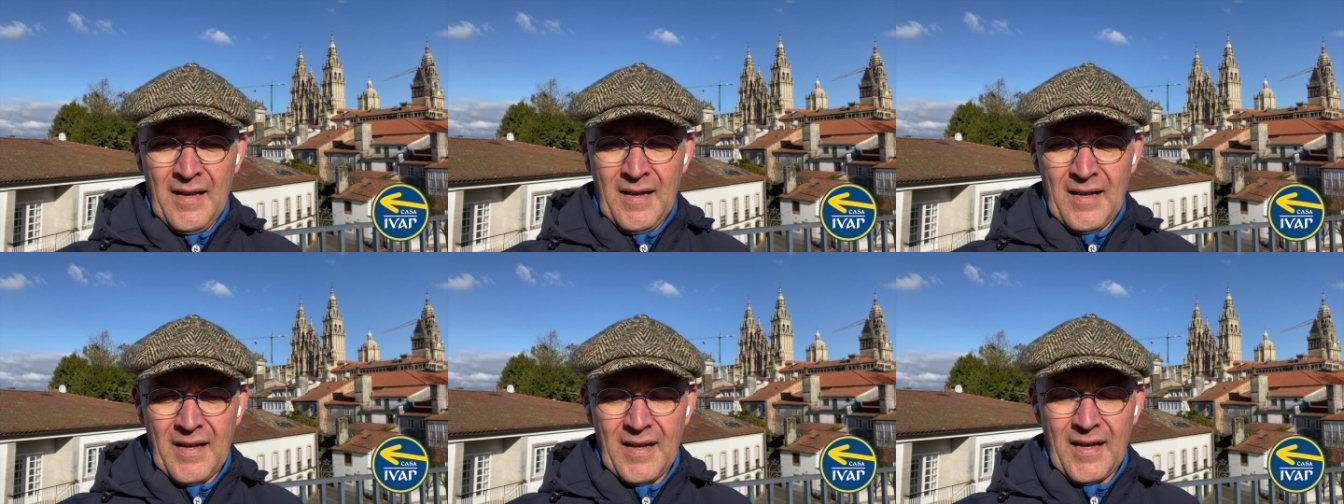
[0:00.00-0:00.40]

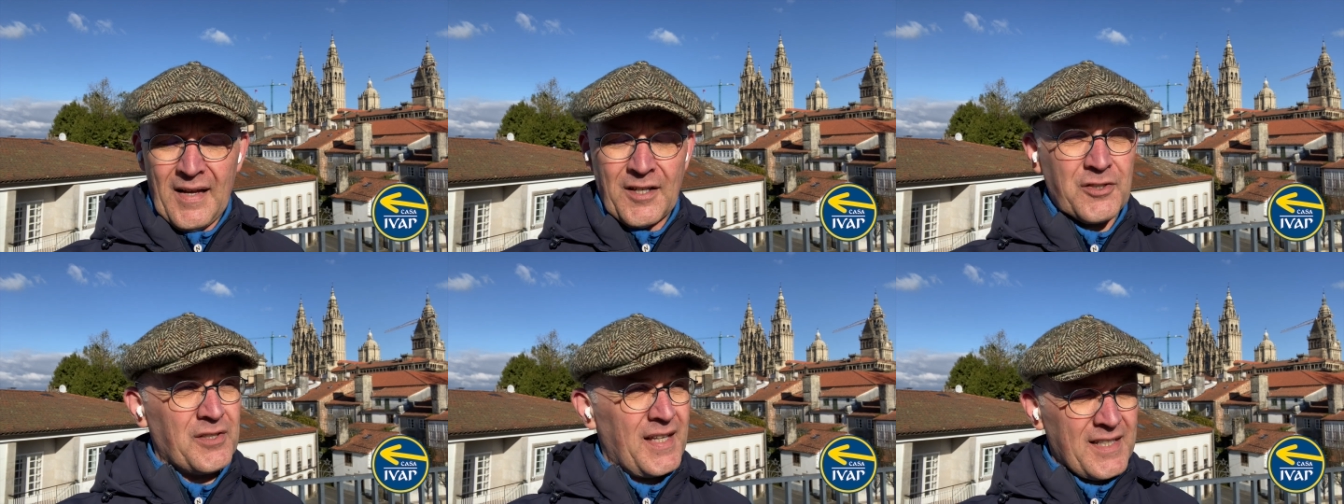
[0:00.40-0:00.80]

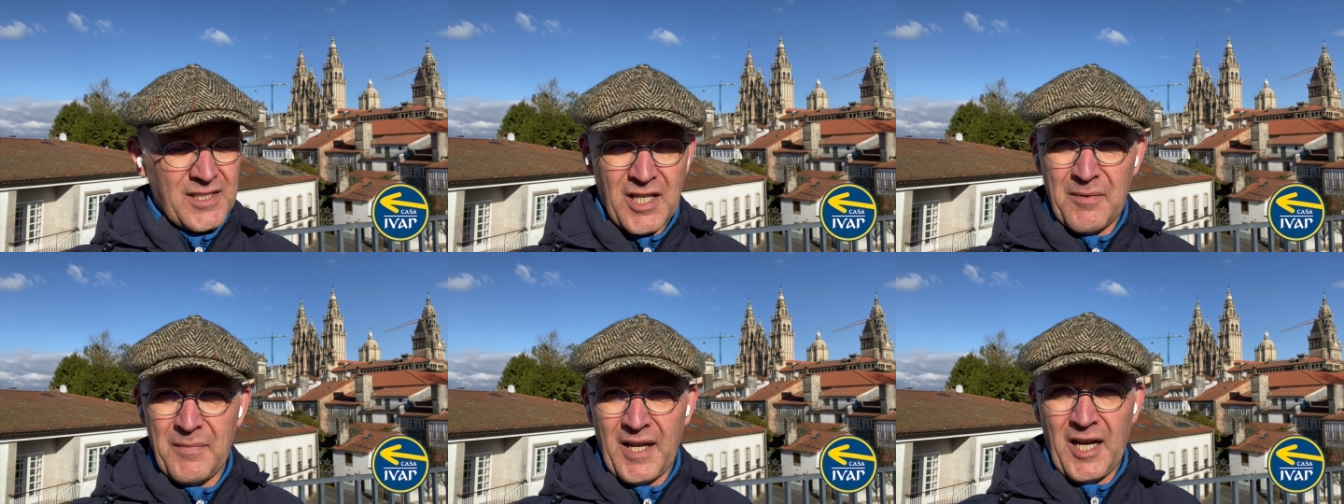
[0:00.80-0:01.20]
So that's
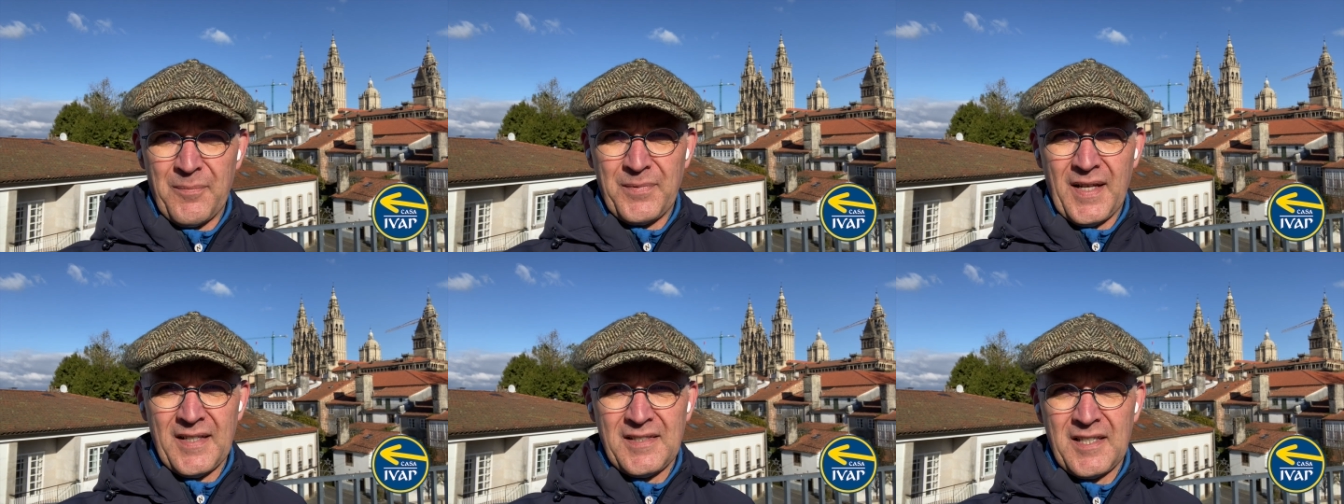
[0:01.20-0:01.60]
coming
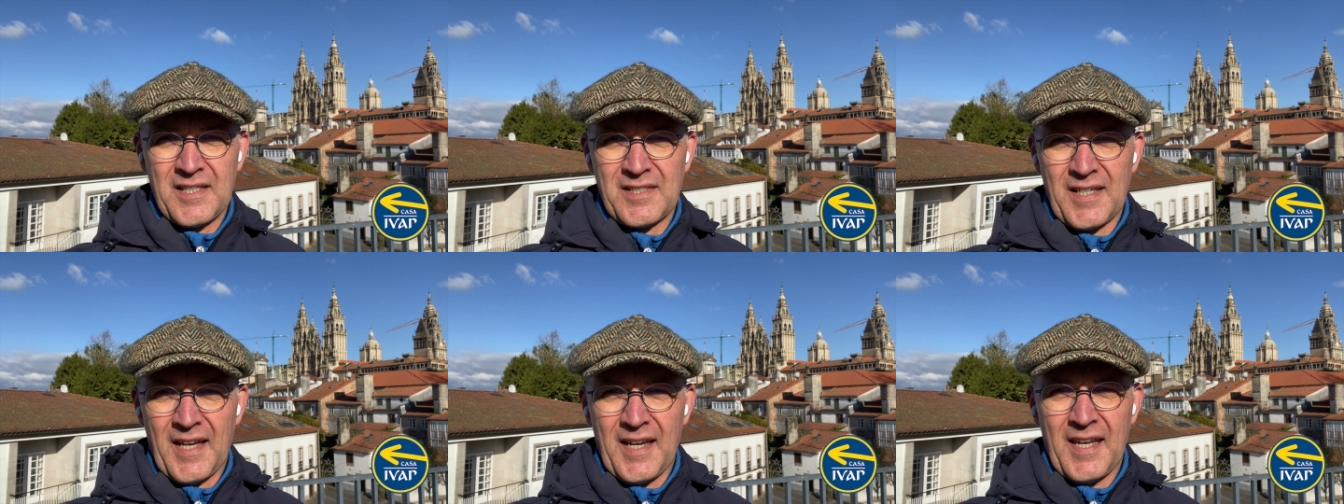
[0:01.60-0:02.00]
up, that's
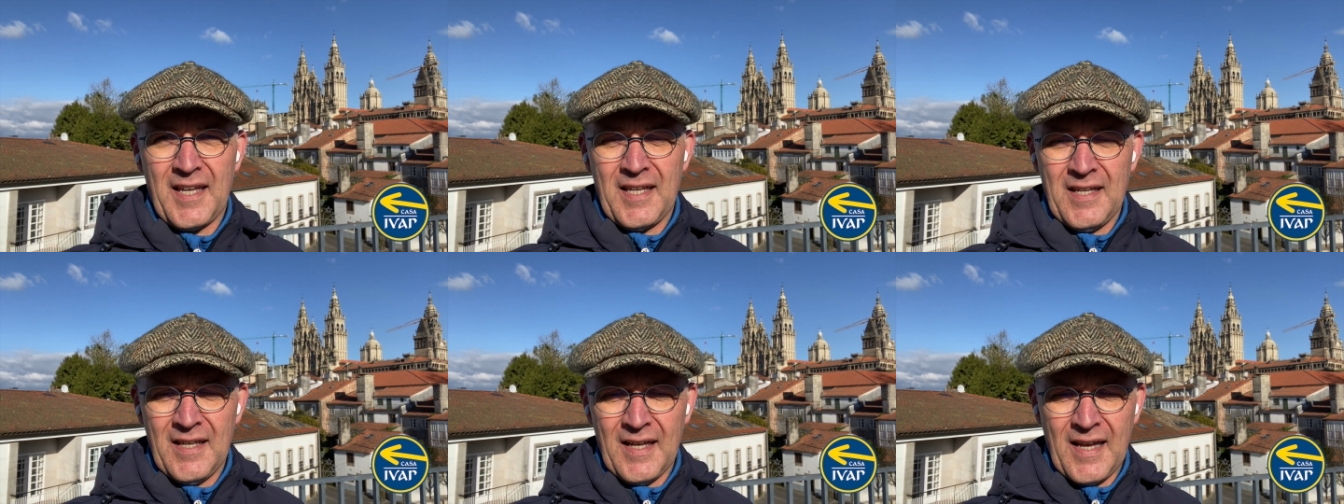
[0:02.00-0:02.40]
exciting.